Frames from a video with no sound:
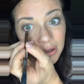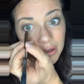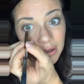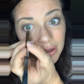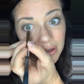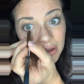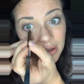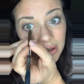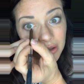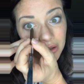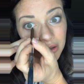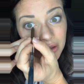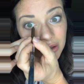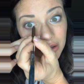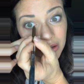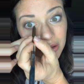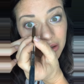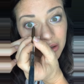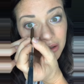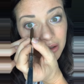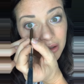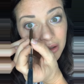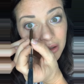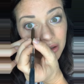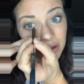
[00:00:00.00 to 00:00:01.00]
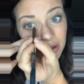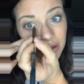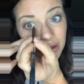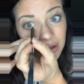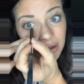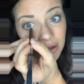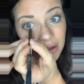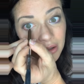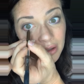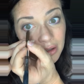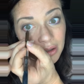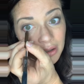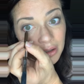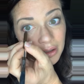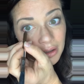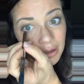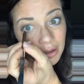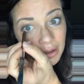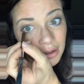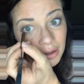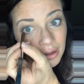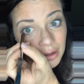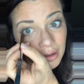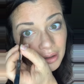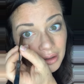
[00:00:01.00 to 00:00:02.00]

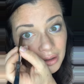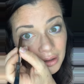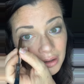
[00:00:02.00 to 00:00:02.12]
No one is speaking in this clip.